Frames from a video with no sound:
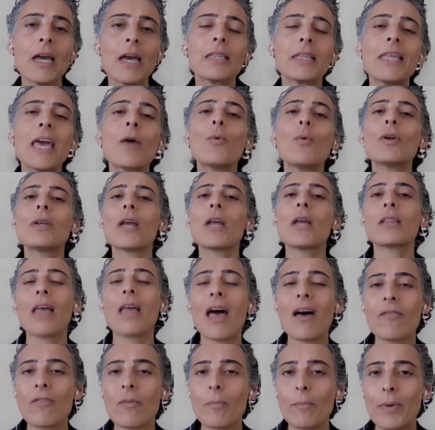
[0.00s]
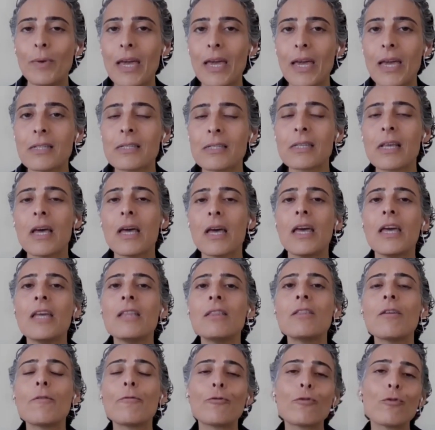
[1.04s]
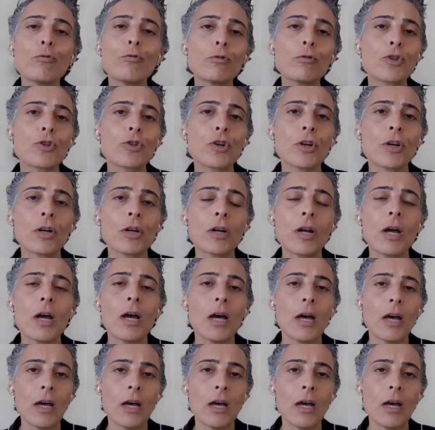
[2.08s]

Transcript: they will not have a place in the future